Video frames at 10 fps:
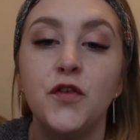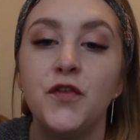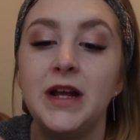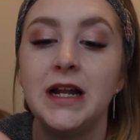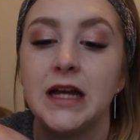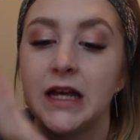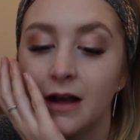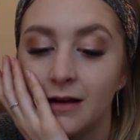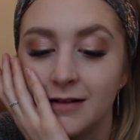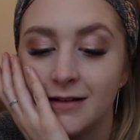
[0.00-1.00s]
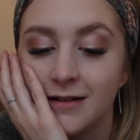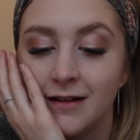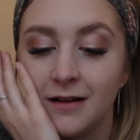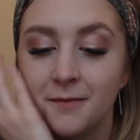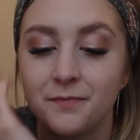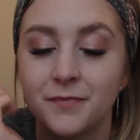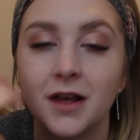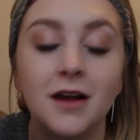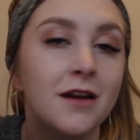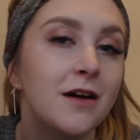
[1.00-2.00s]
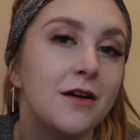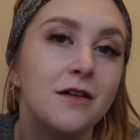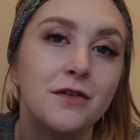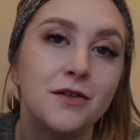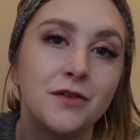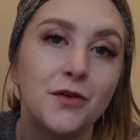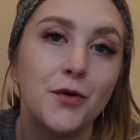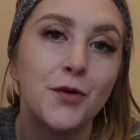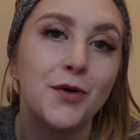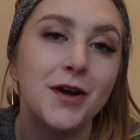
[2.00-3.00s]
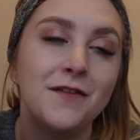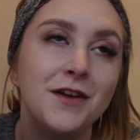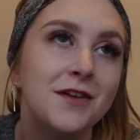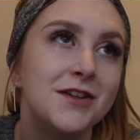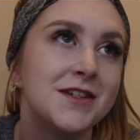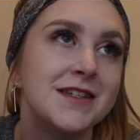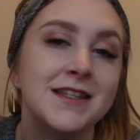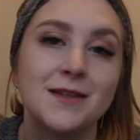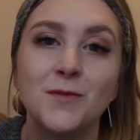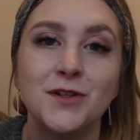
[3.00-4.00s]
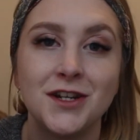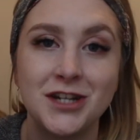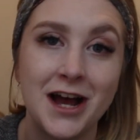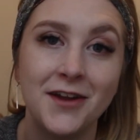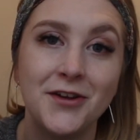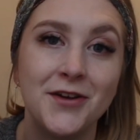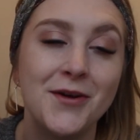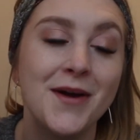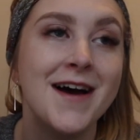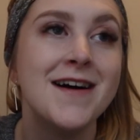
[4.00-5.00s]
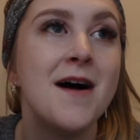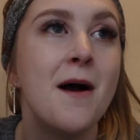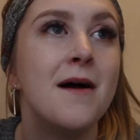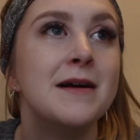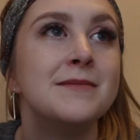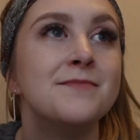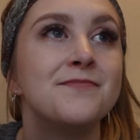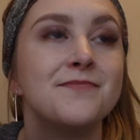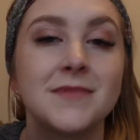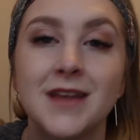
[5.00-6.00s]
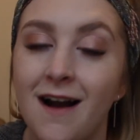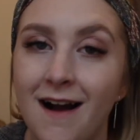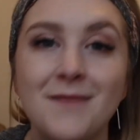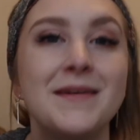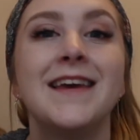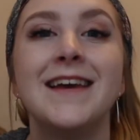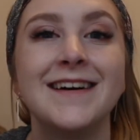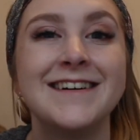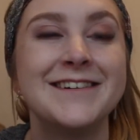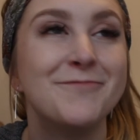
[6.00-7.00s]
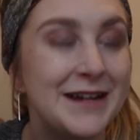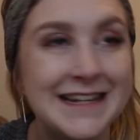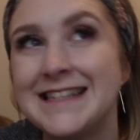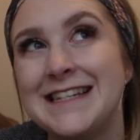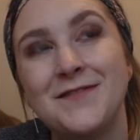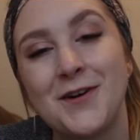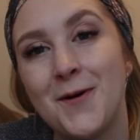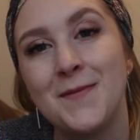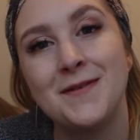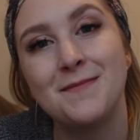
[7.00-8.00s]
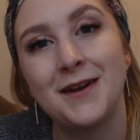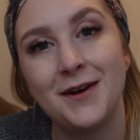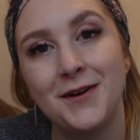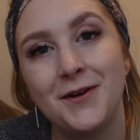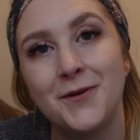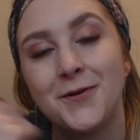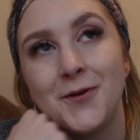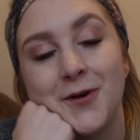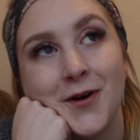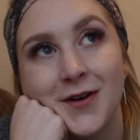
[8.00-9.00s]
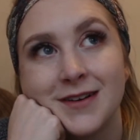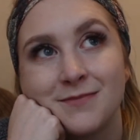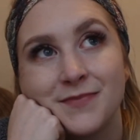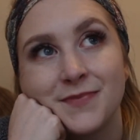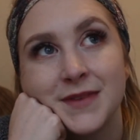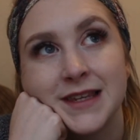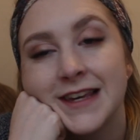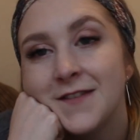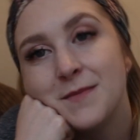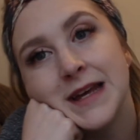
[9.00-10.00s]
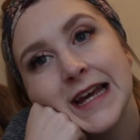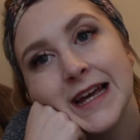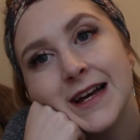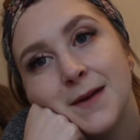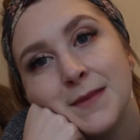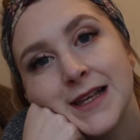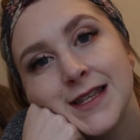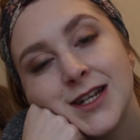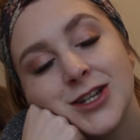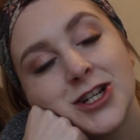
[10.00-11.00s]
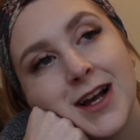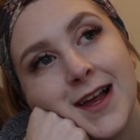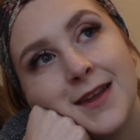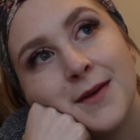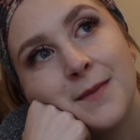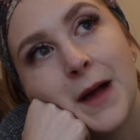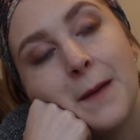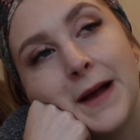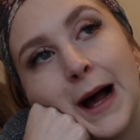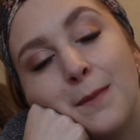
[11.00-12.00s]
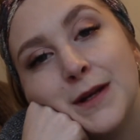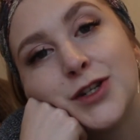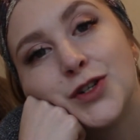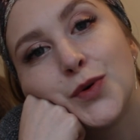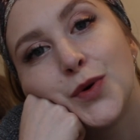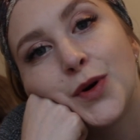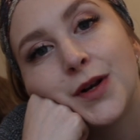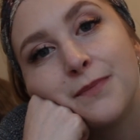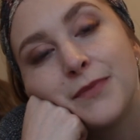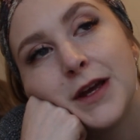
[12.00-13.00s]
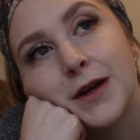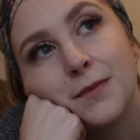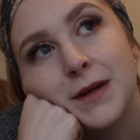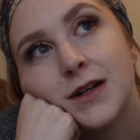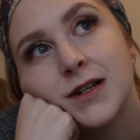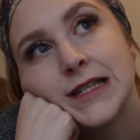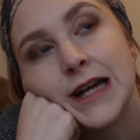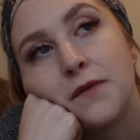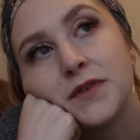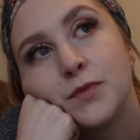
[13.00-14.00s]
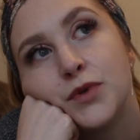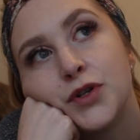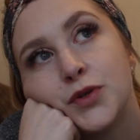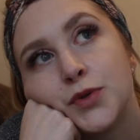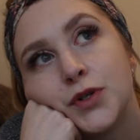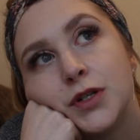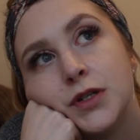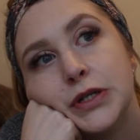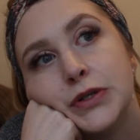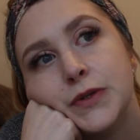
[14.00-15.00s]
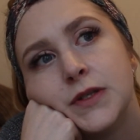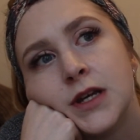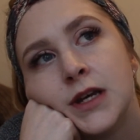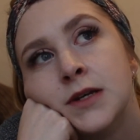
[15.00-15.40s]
you're feeling alone, or if you just need someone to chat to, I'm here. Please either comment below or give me a message. I'd be happy to talk. It'd be nice to have someone to talk to who's